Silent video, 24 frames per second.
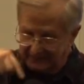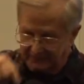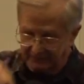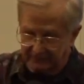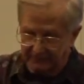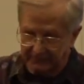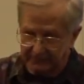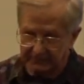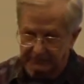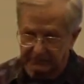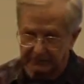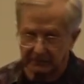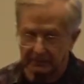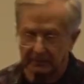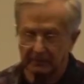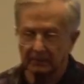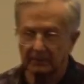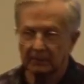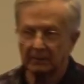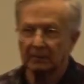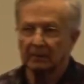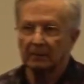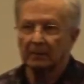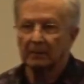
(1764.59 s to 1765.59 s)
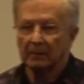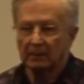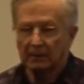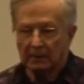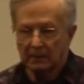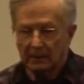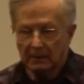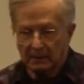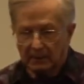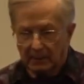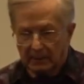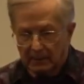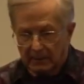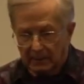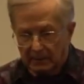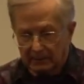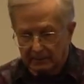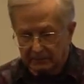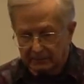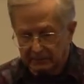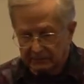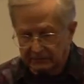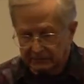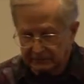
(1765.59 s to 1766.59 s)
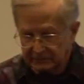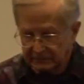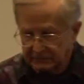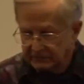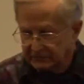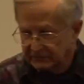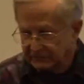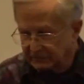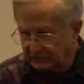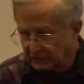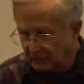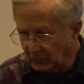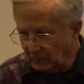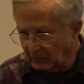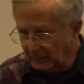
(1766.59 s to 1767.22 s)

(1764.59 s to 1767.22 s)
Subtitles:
of it. And there's just so